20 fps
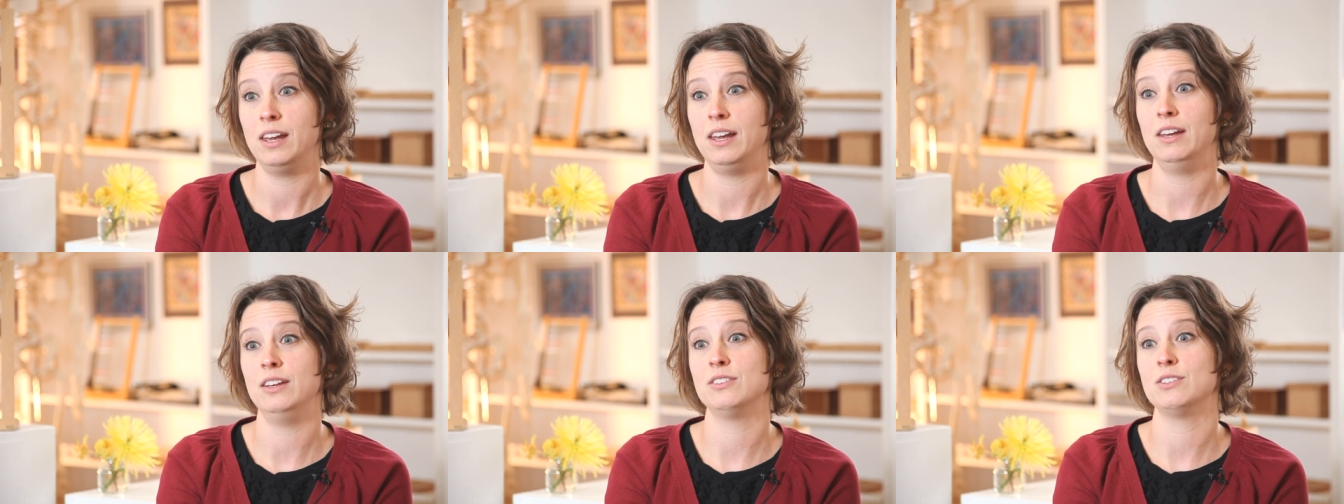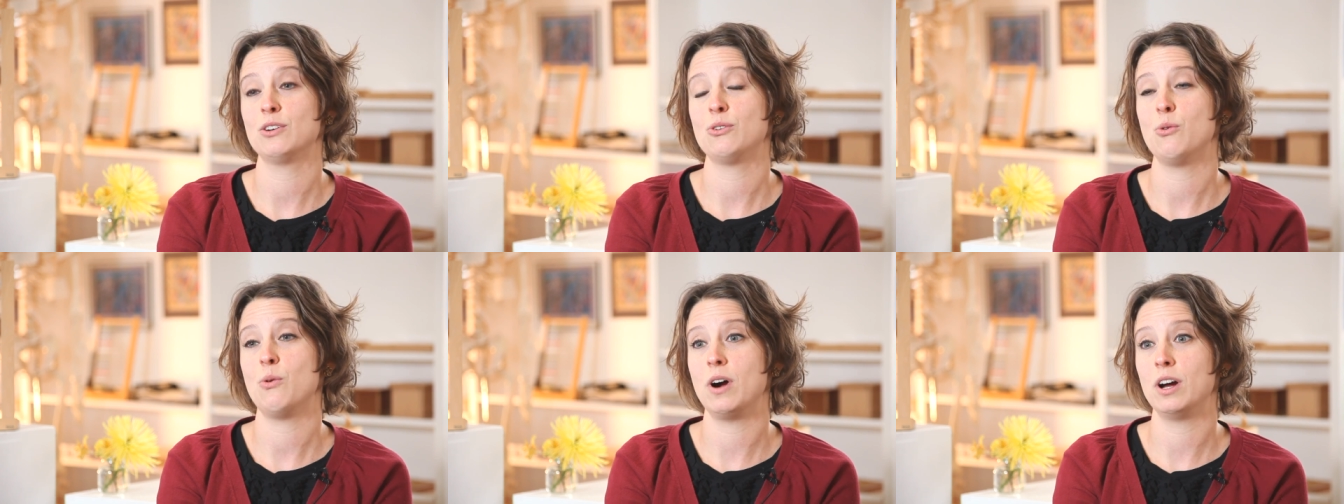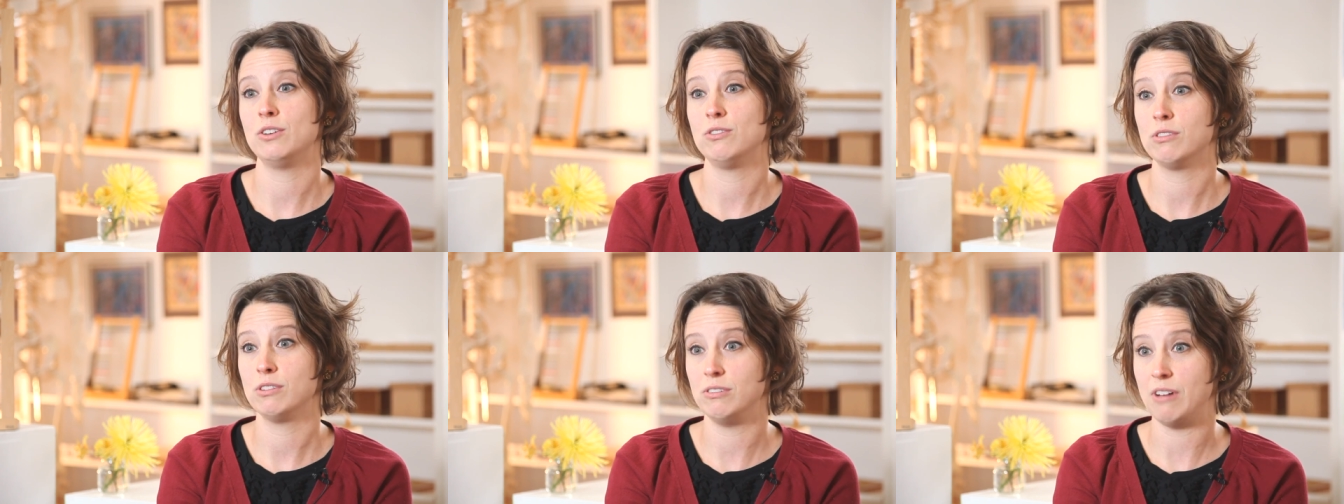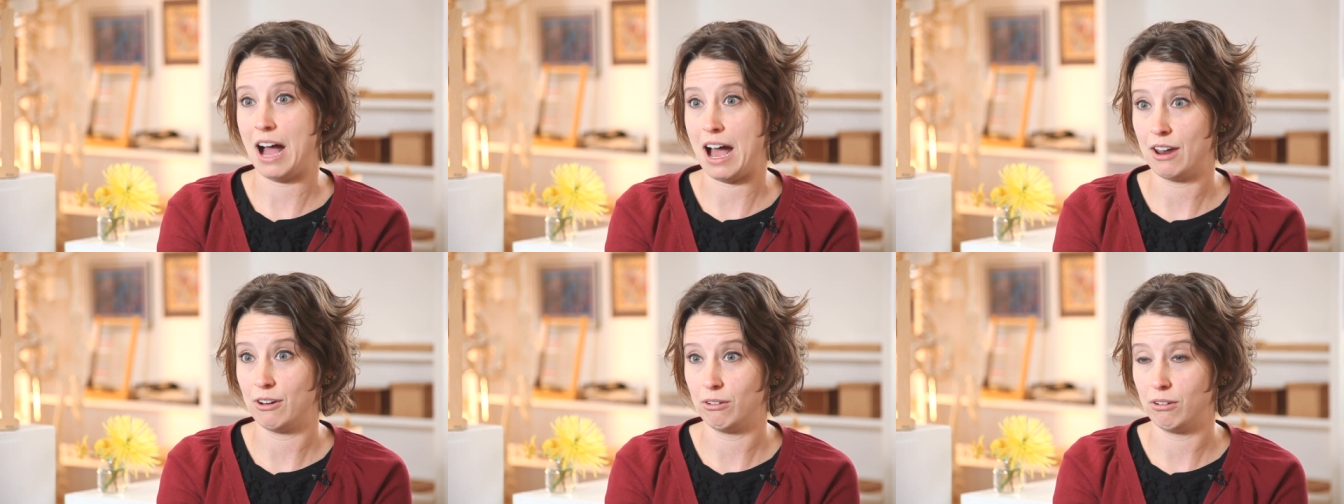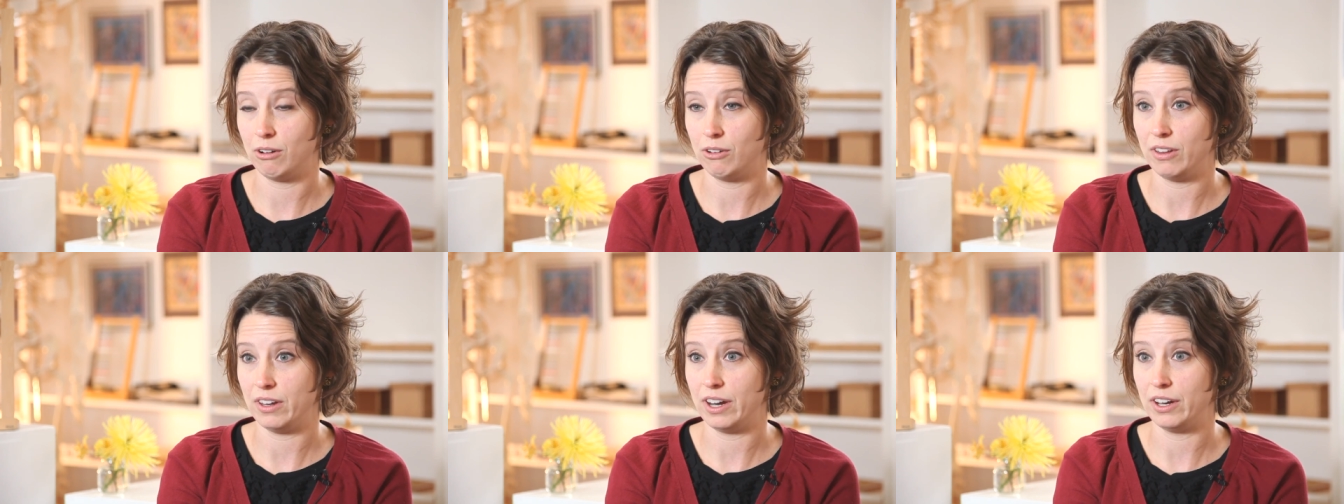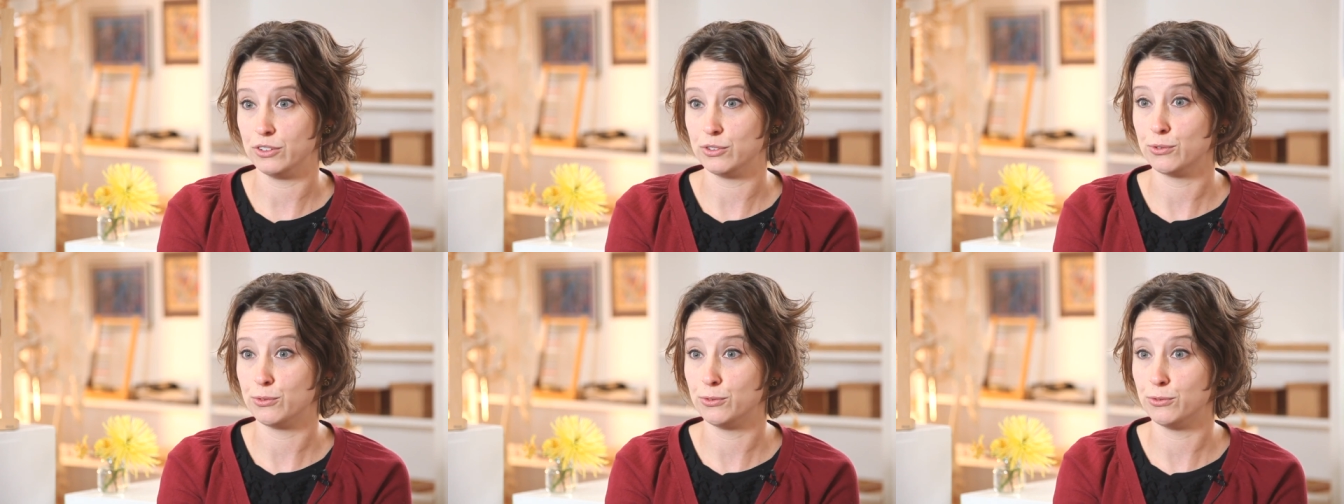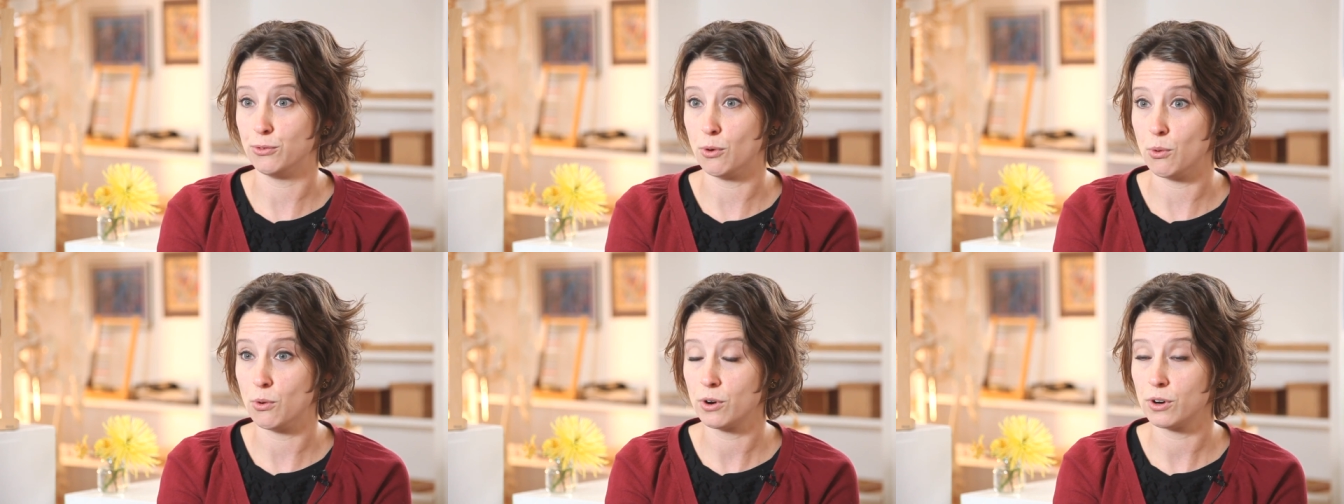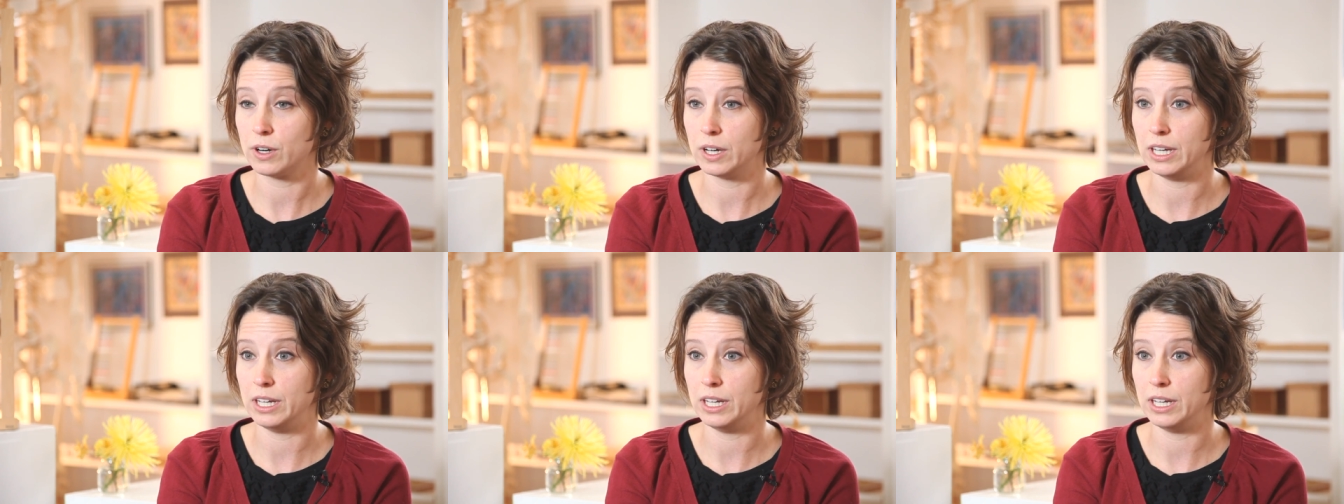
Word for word: is a quadrilateral that has four